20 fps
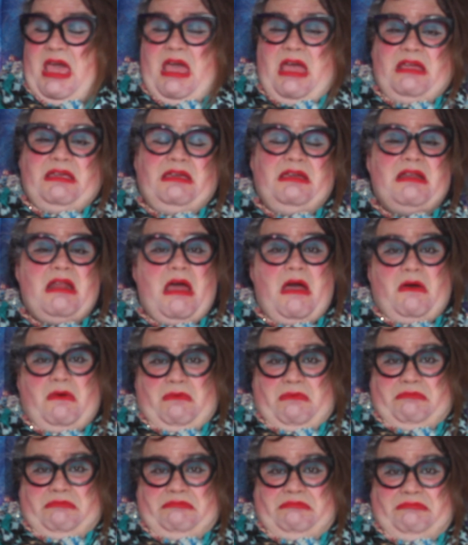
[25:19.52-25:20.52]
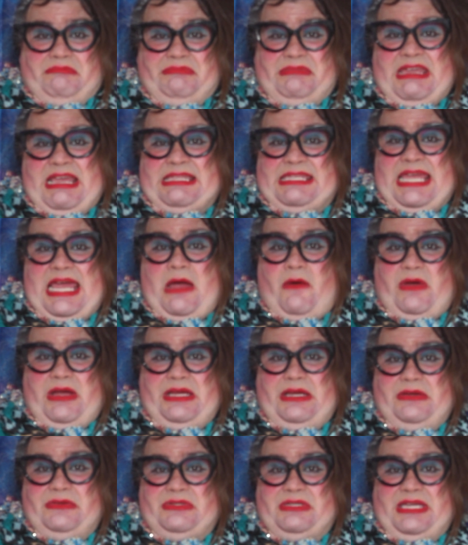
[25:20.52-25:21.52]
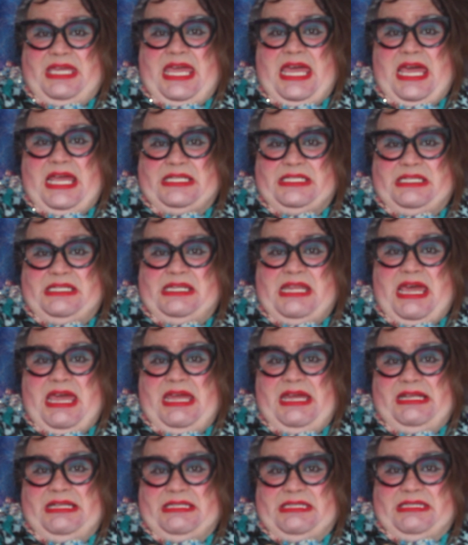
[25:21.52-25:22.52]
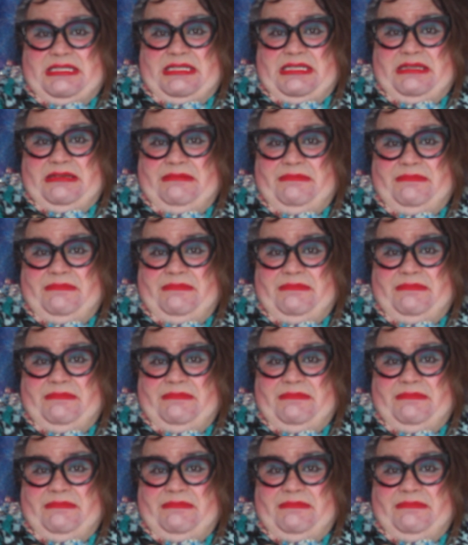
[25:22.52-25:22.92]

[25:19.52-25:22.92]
You know, that's how I used to catch dates.